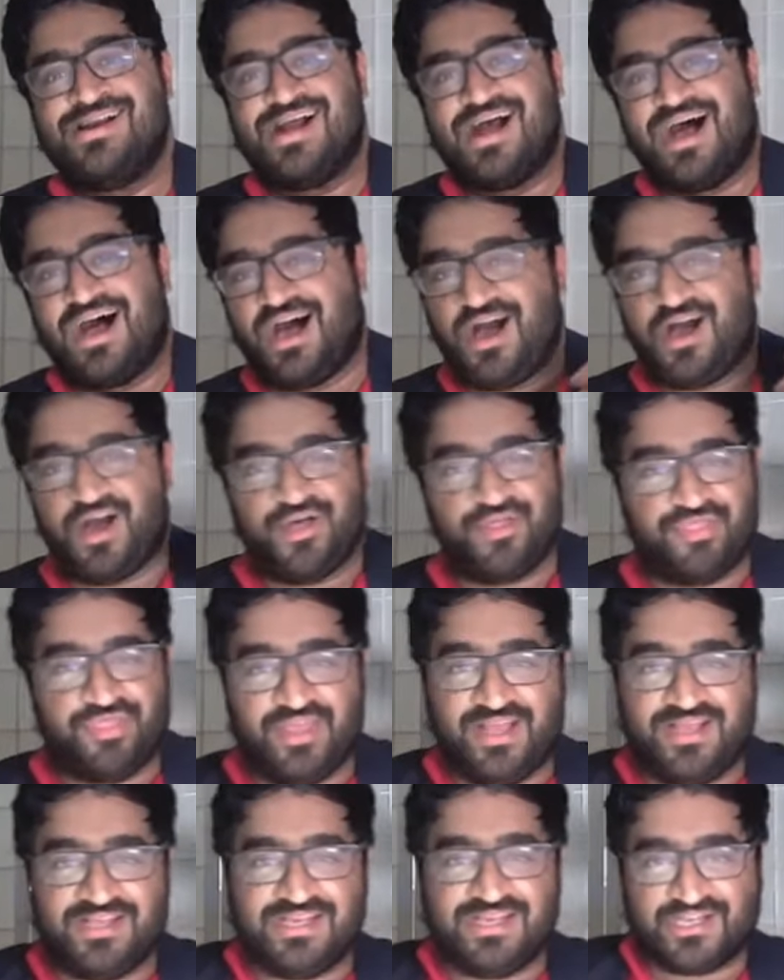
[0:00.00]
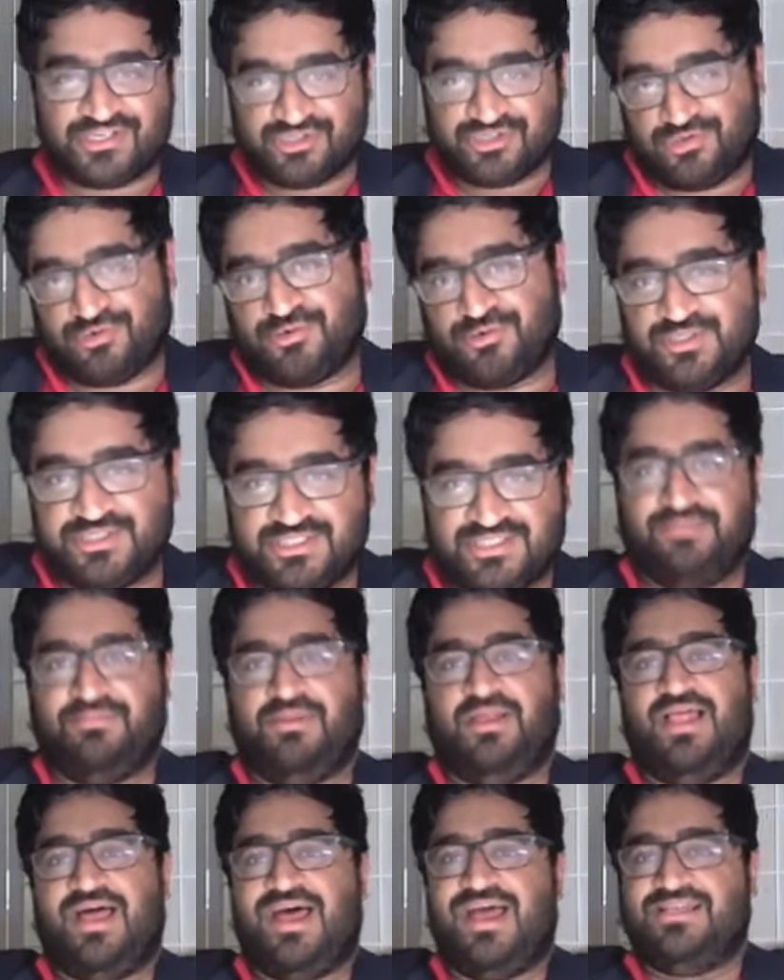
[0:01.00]
Uh, Thing, external
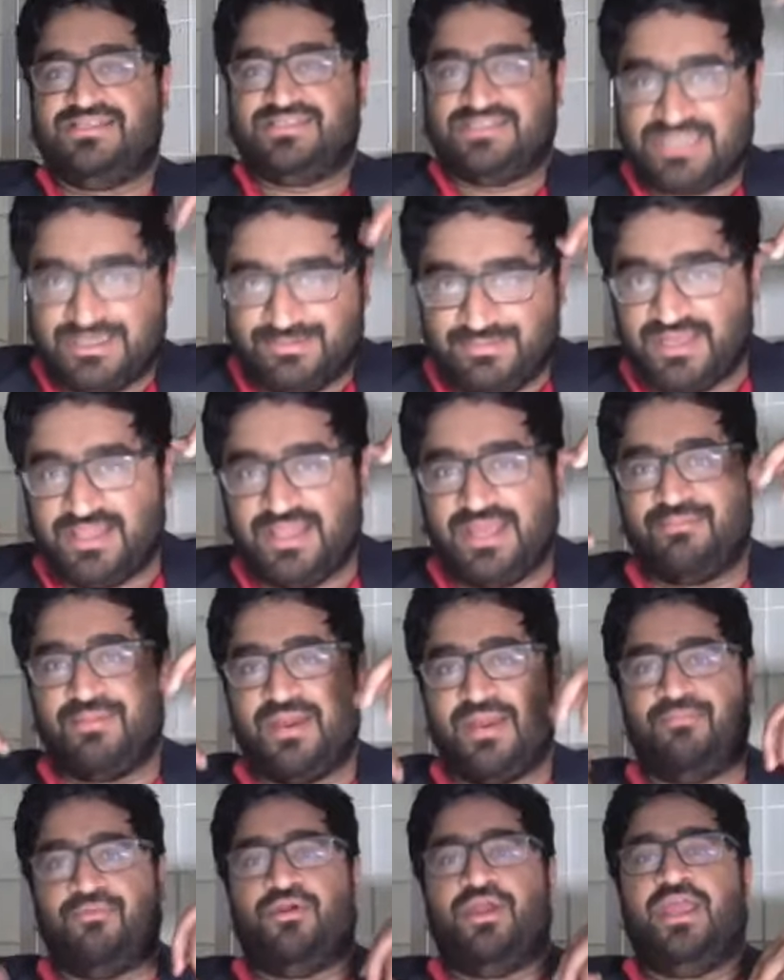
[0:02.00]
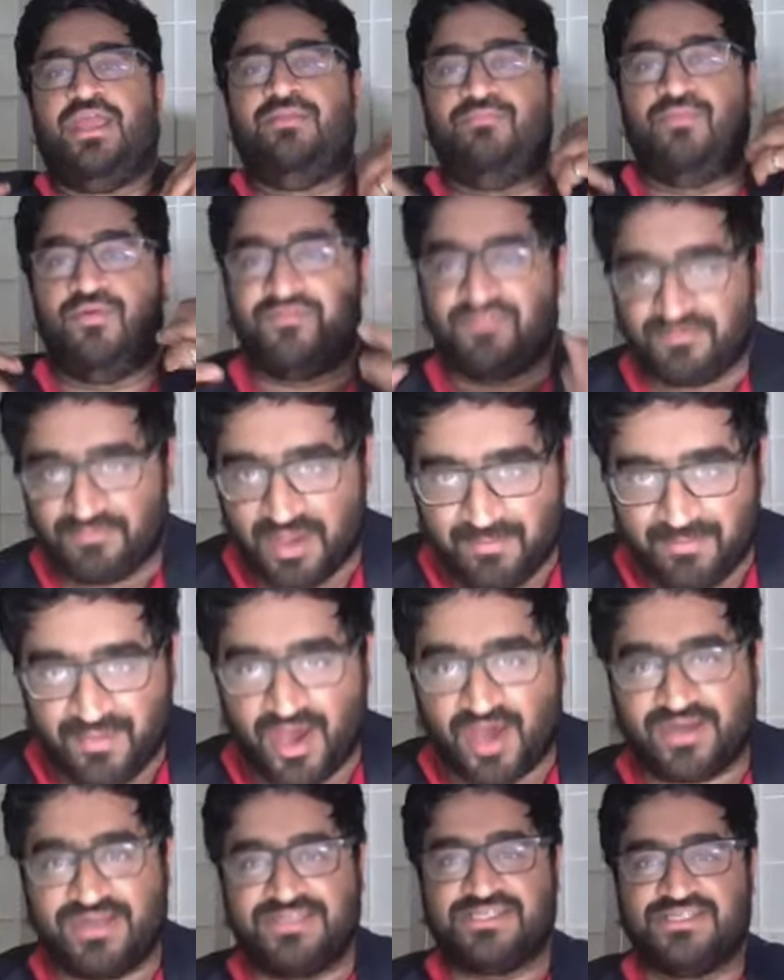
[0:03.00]
stimuli stimulate my brain, moving my
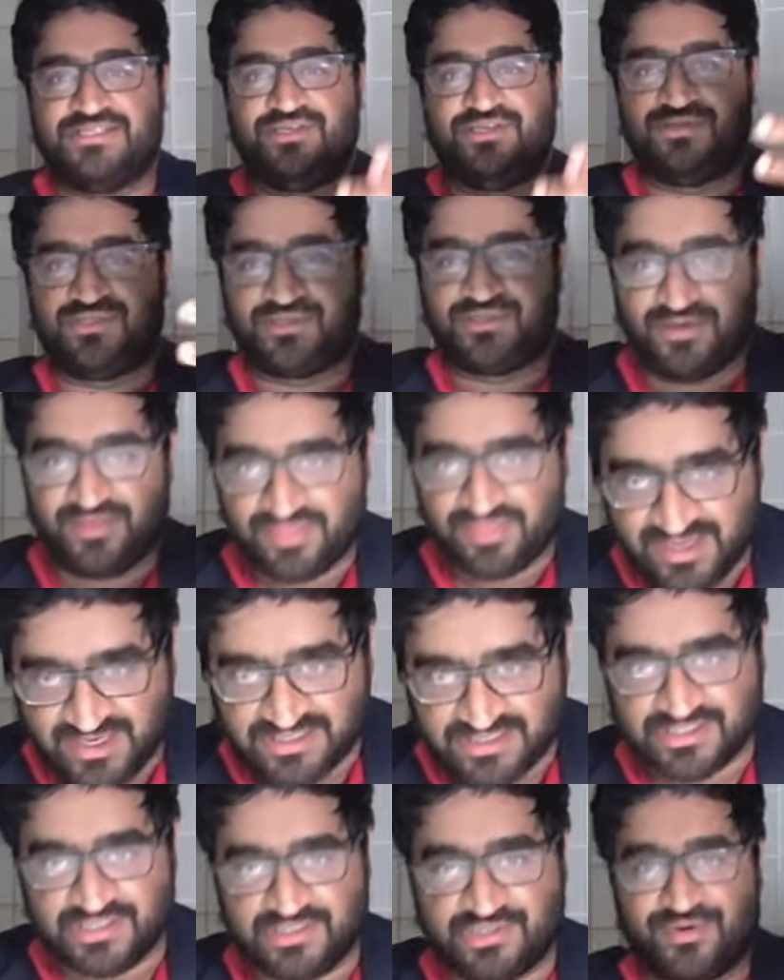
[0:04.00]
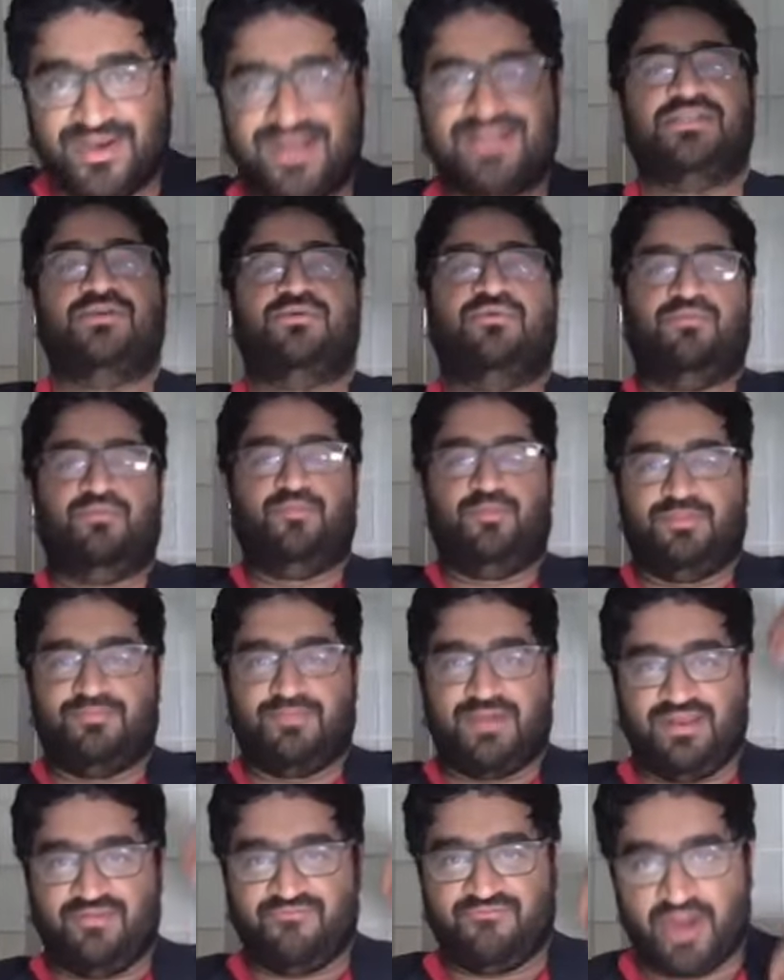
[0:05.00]
body to do certain things, interacting with
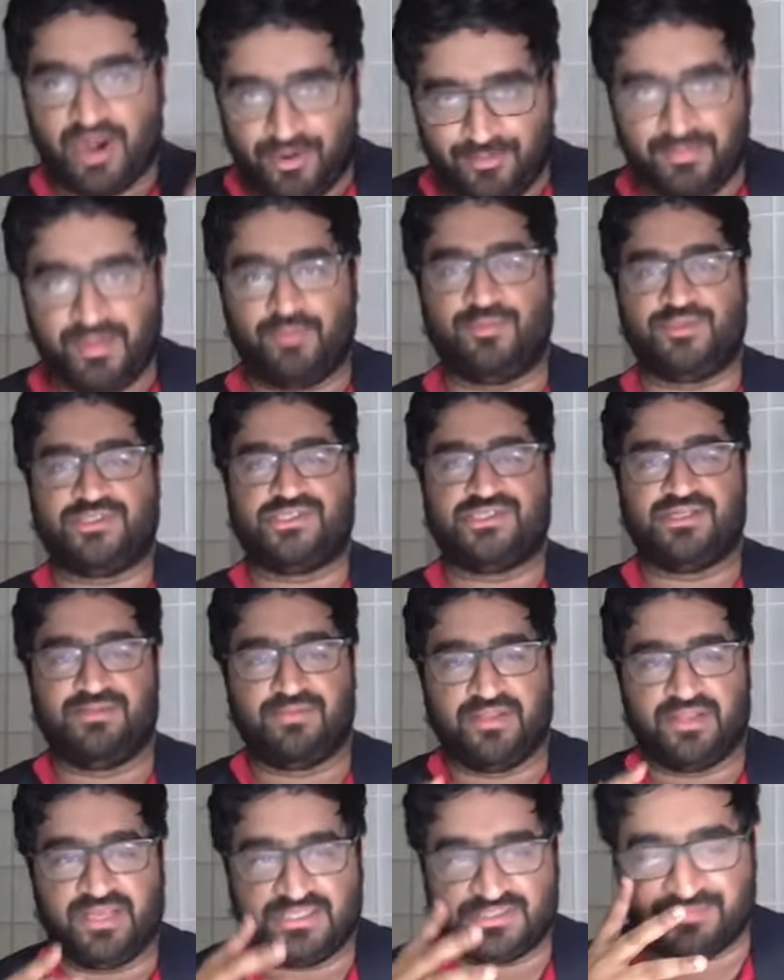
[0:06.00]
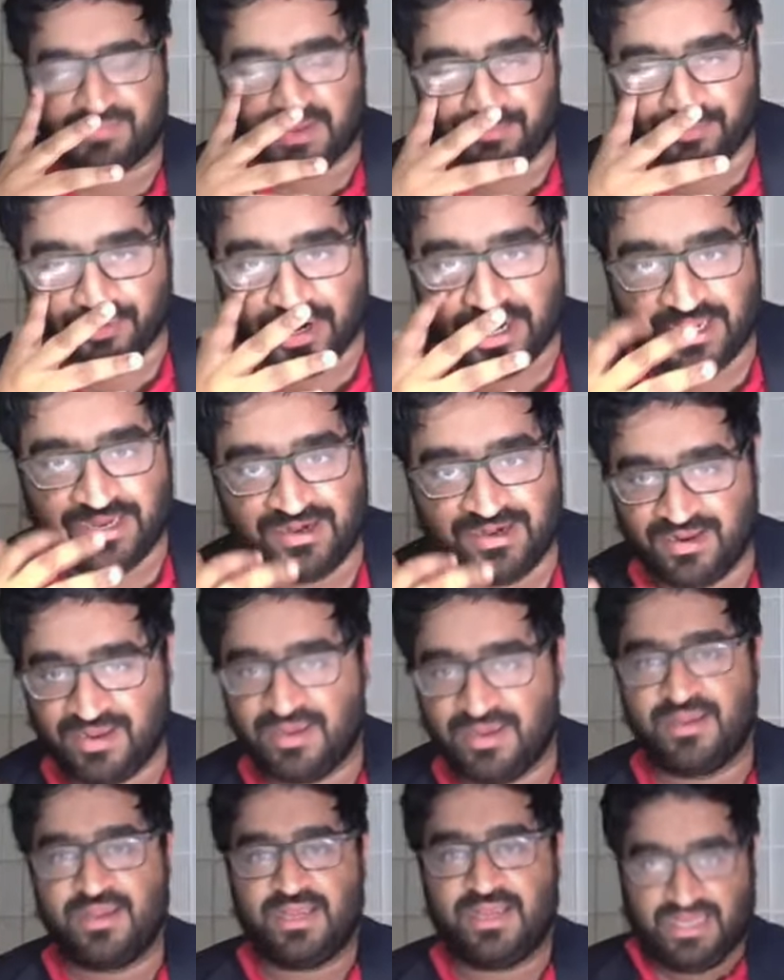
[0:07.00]
my environment, which stimulates my brain,
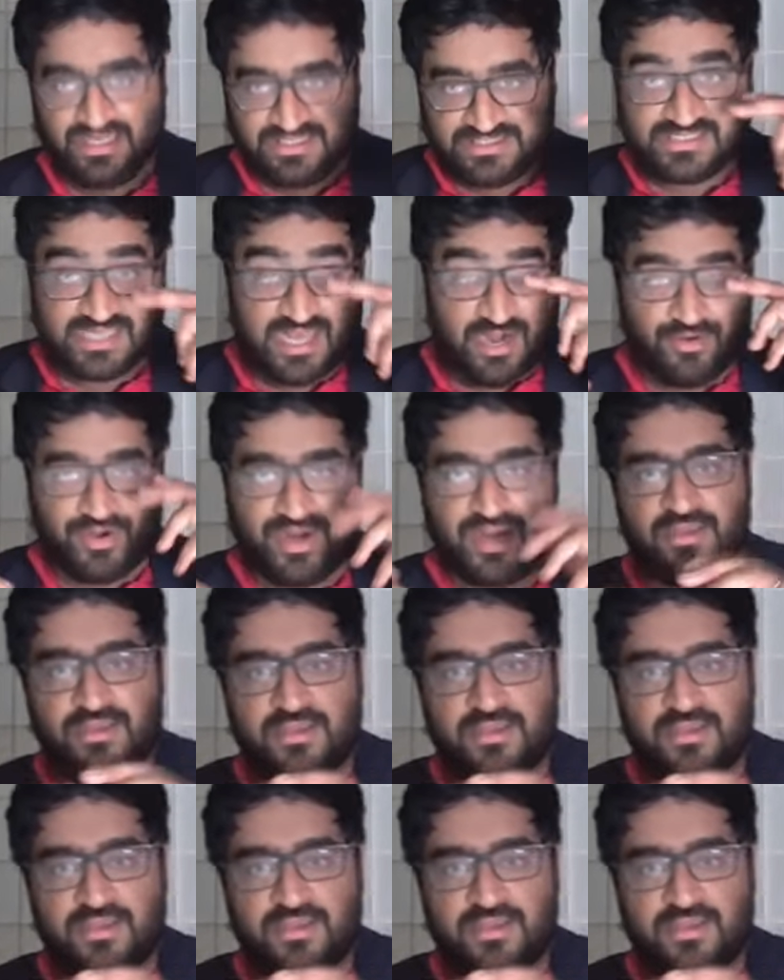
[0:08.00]
et cetera.